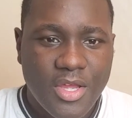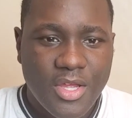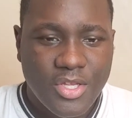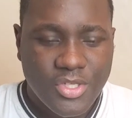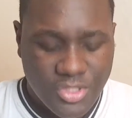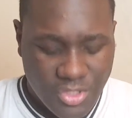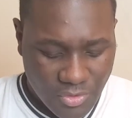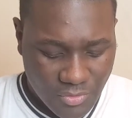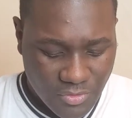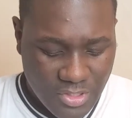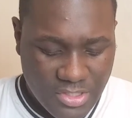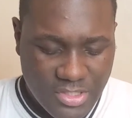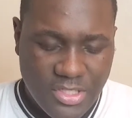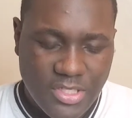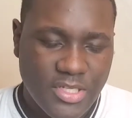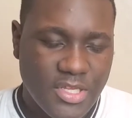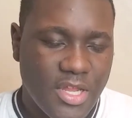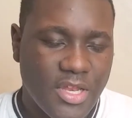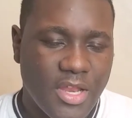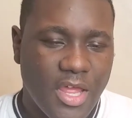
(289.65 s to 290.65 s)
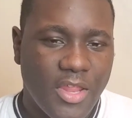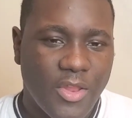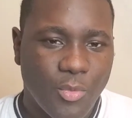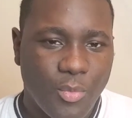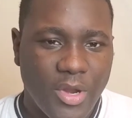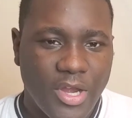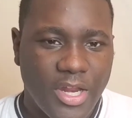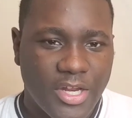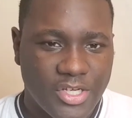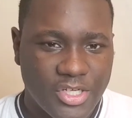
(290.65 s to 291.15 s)
So this is another
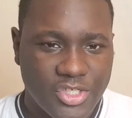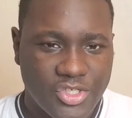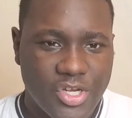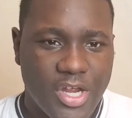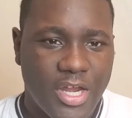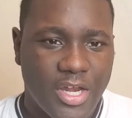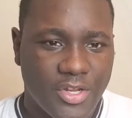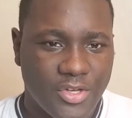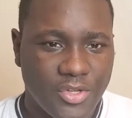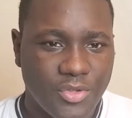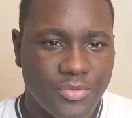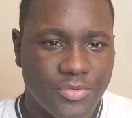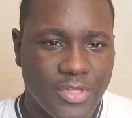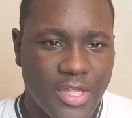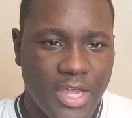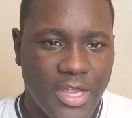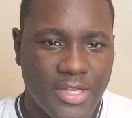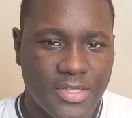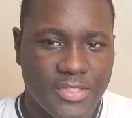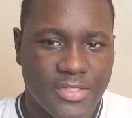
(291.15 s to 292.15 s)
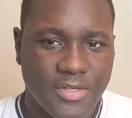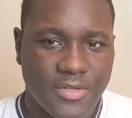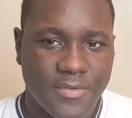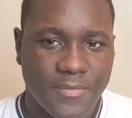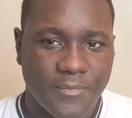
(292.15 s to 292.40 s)
way that they're trying to do things.